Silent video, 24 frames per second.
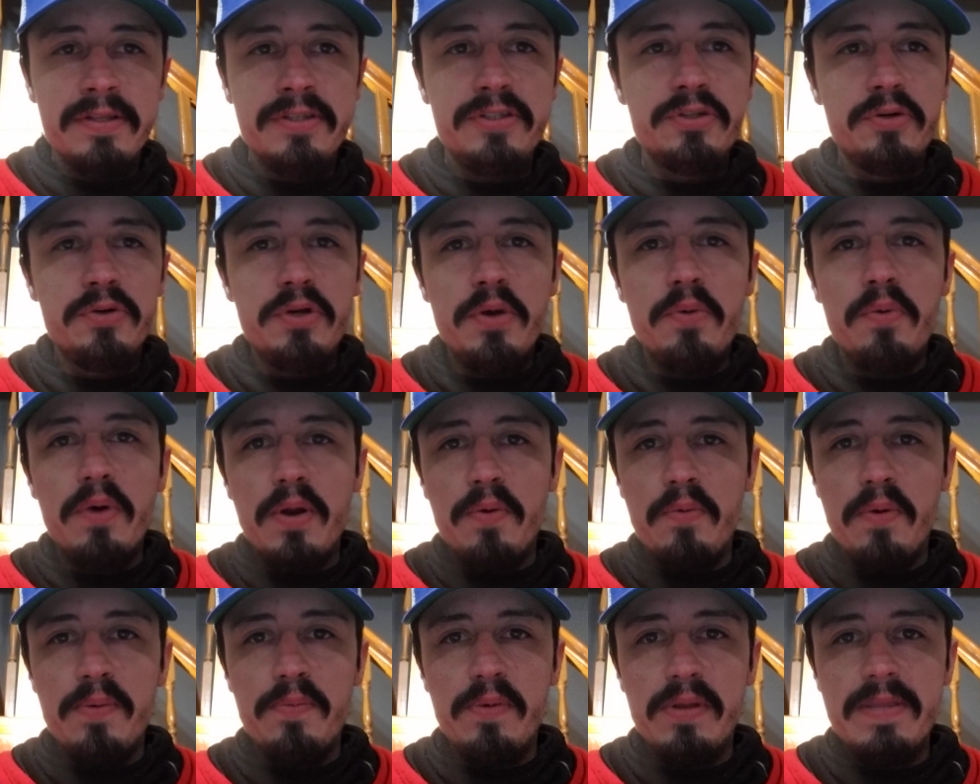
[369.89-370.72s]
Do you want
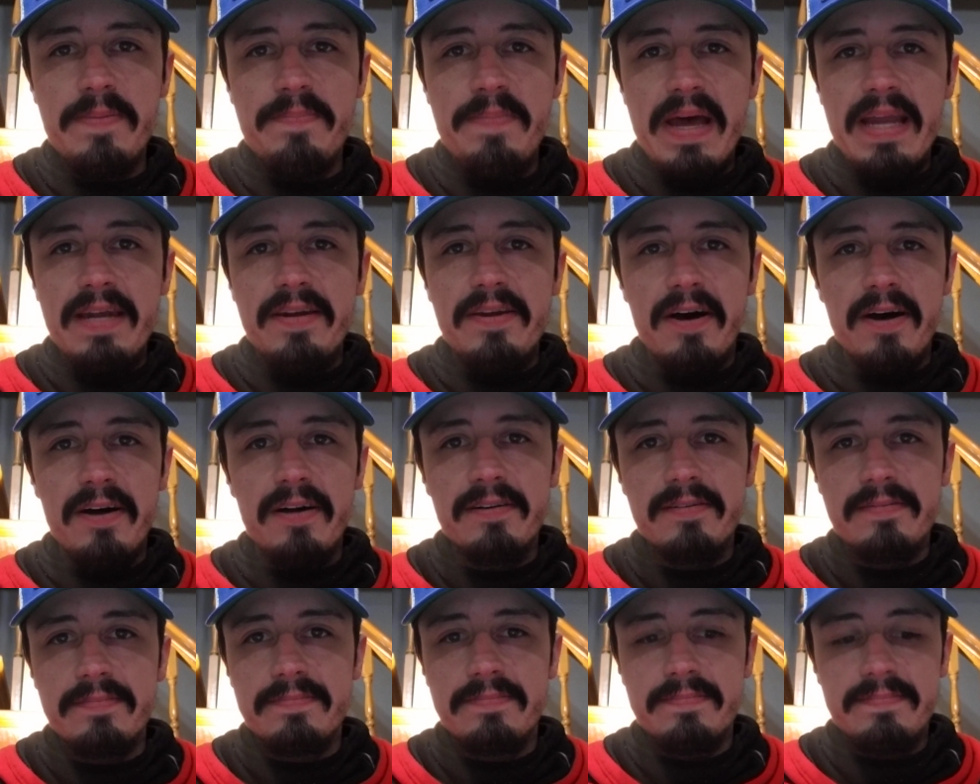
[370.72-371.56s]
to win with the Ben Dog?
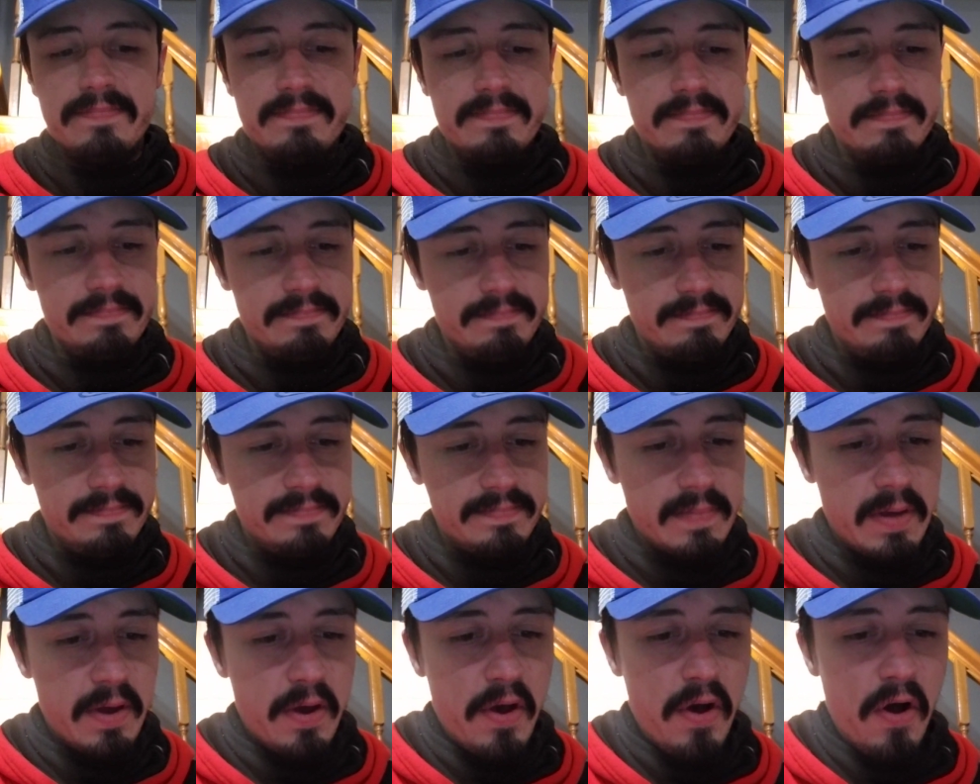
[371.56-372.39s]

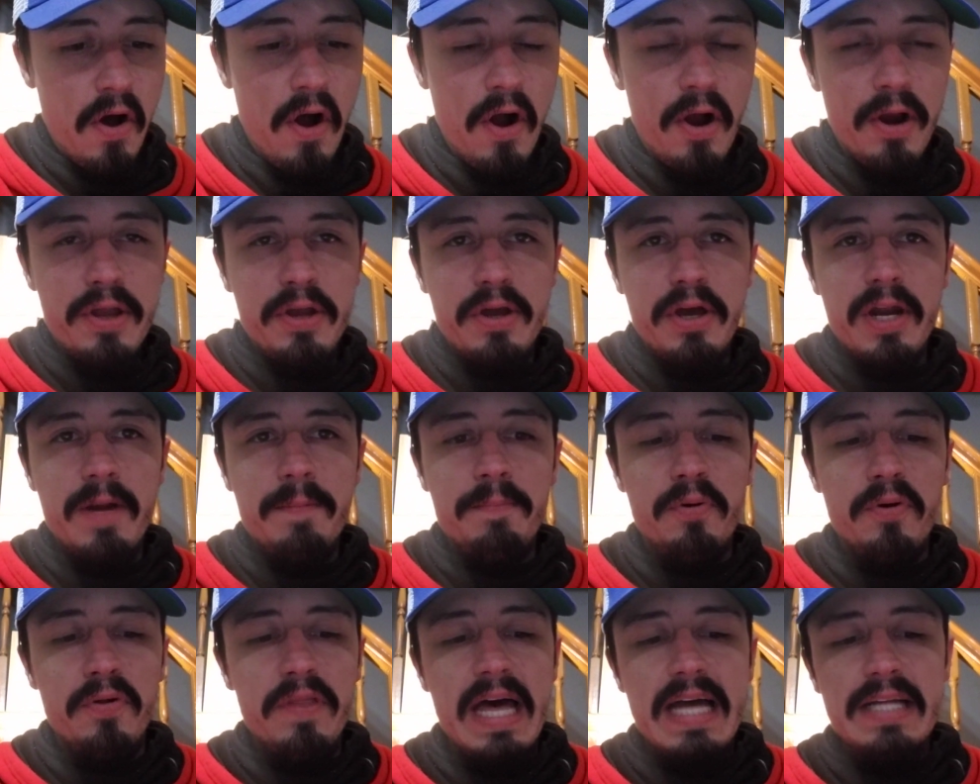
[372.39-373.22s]
Are you going to
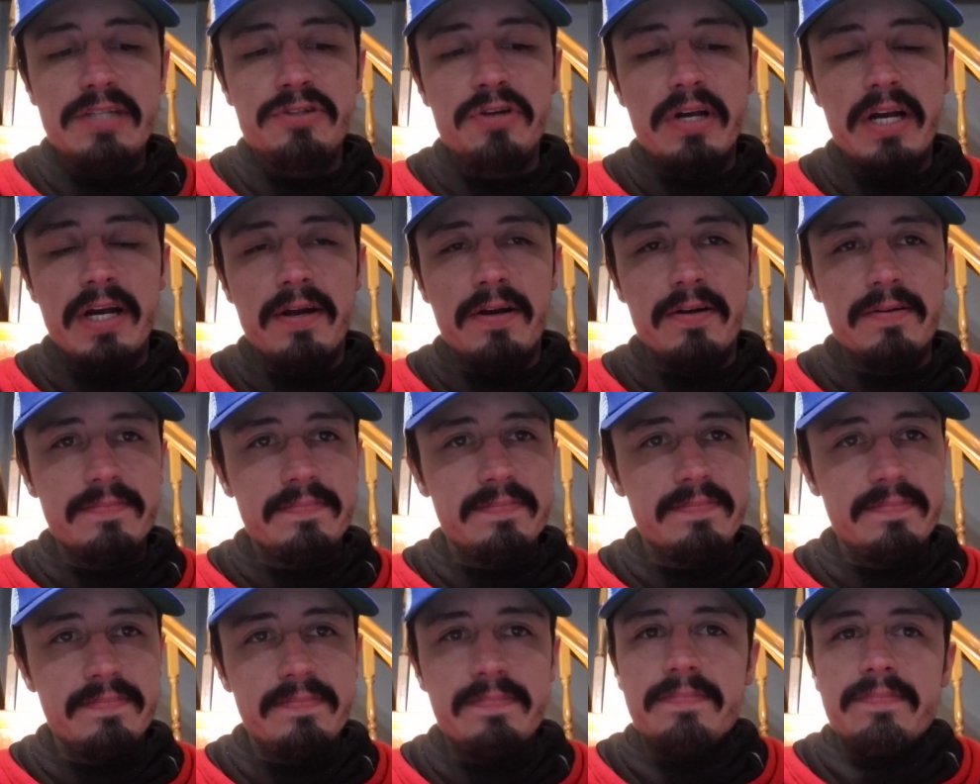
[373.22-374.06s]
pull that trigger?
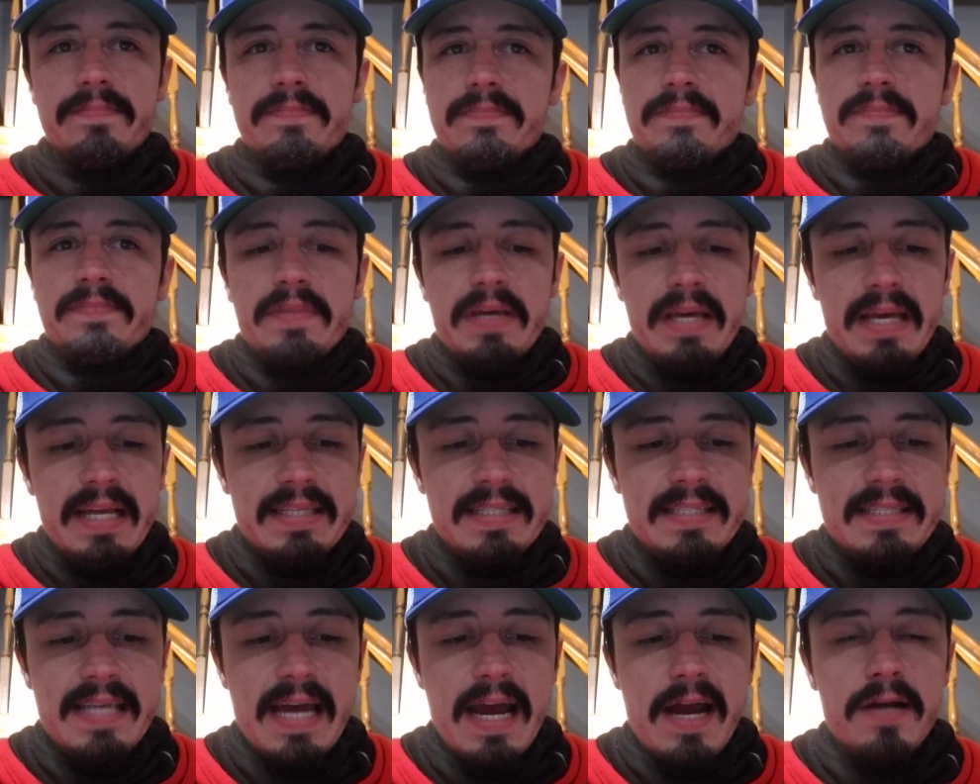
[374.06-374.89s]

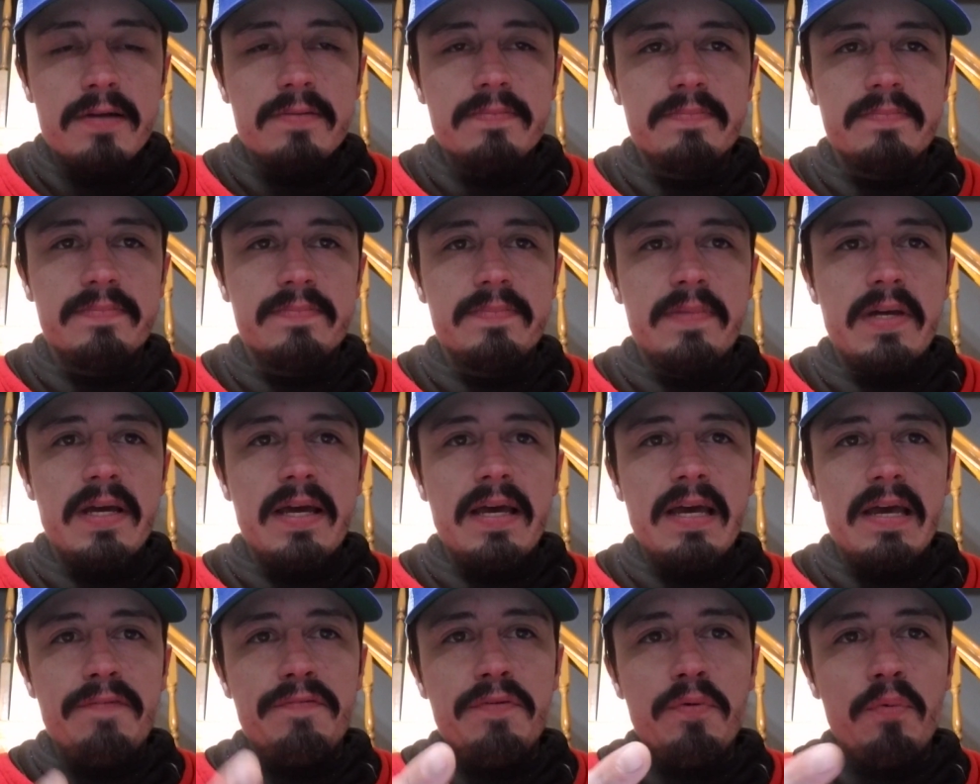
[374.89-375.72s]
It's there.
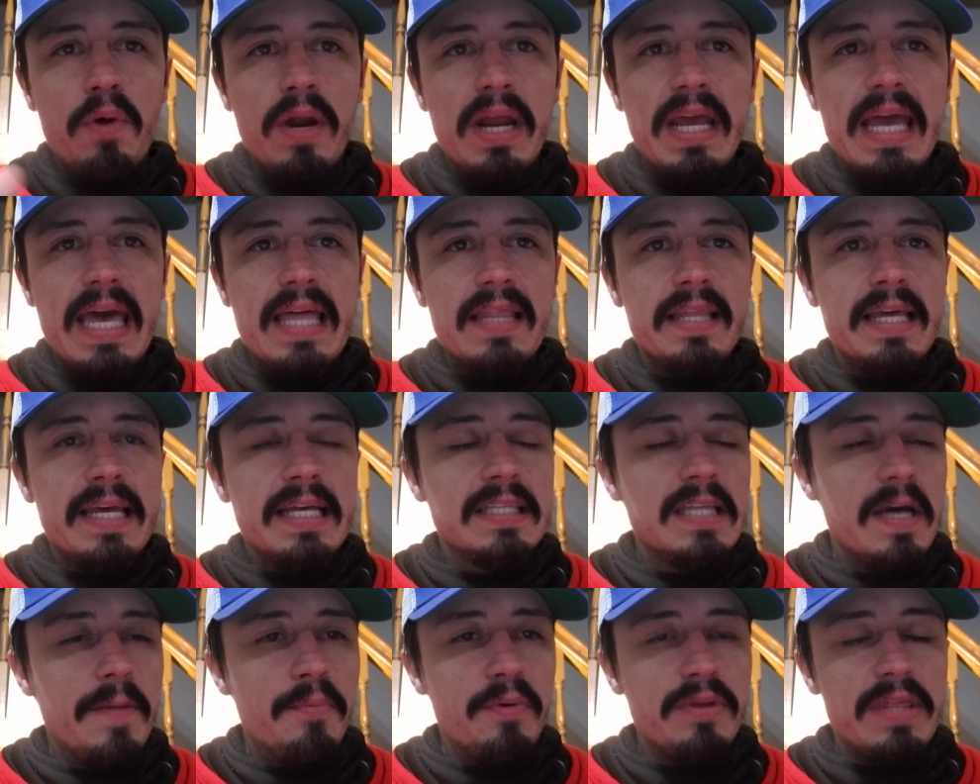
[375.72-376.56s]
If you want to get
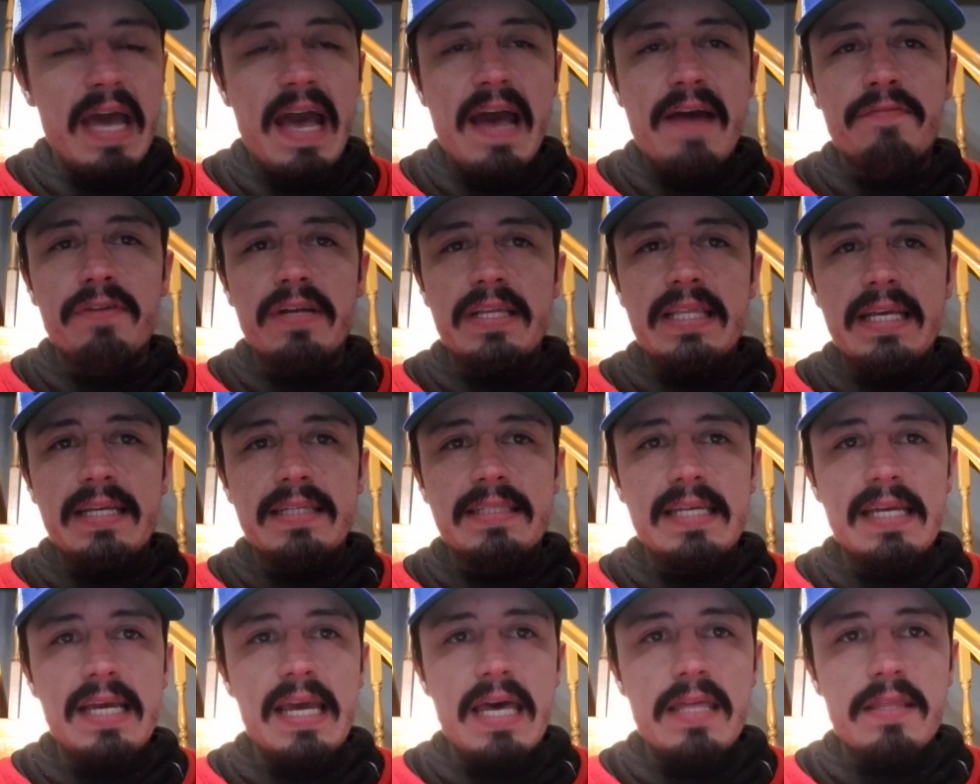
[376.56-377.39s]
linked up with Everything
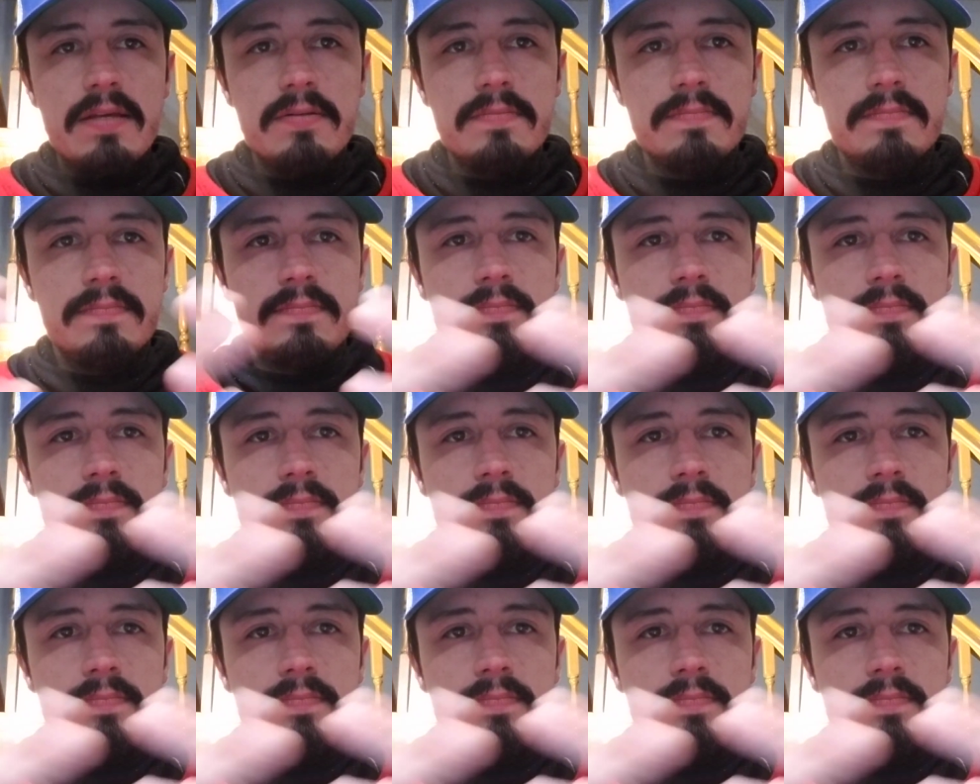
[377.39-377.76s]
Together,